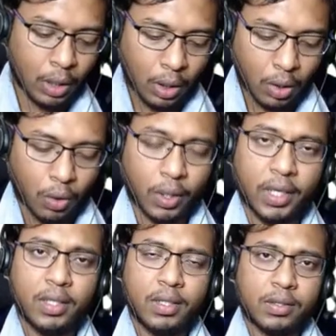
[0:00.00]
Okay,
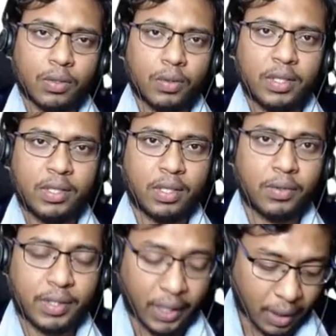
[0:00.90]
so this is our
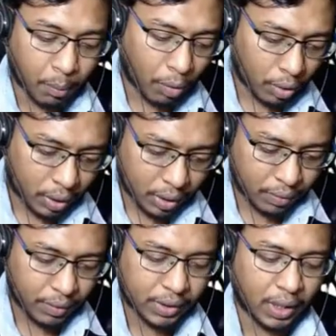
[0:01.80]
second mock. We
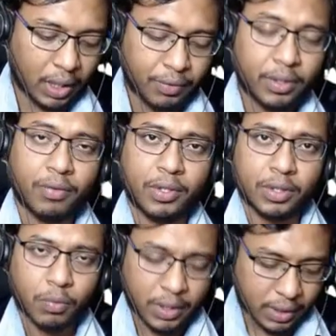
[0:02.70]
start with our first
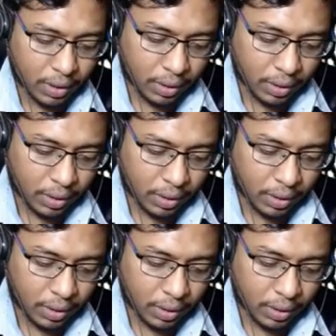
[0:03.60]
question.